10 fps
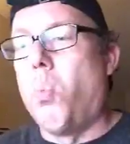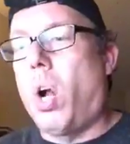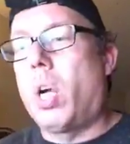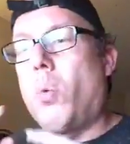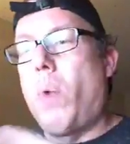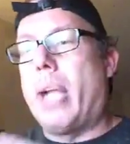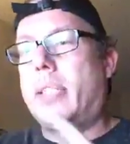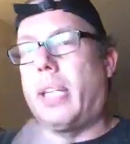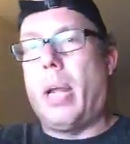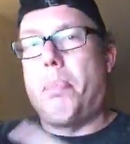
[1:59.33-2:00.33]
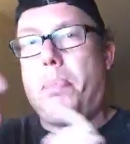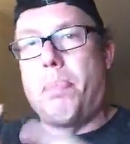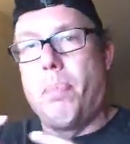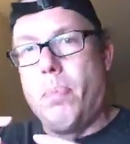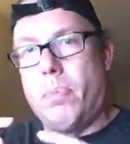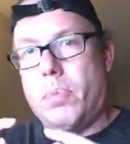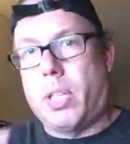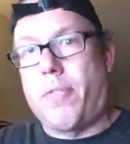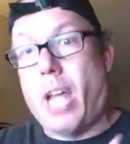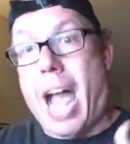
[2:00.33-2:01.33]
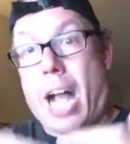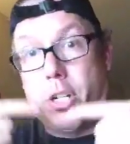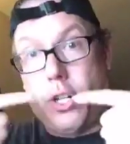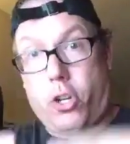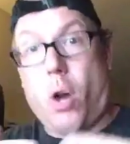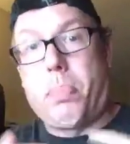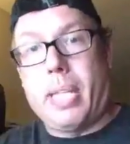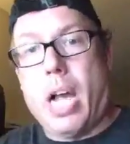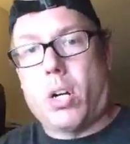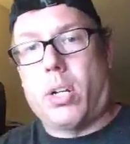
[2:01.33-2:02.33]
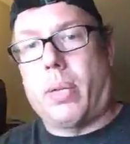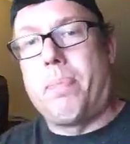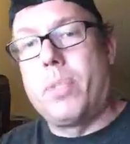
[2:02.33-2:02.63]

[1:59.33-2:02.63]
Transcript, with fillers: What are the ways to get stuff to actually show up in the algorithm?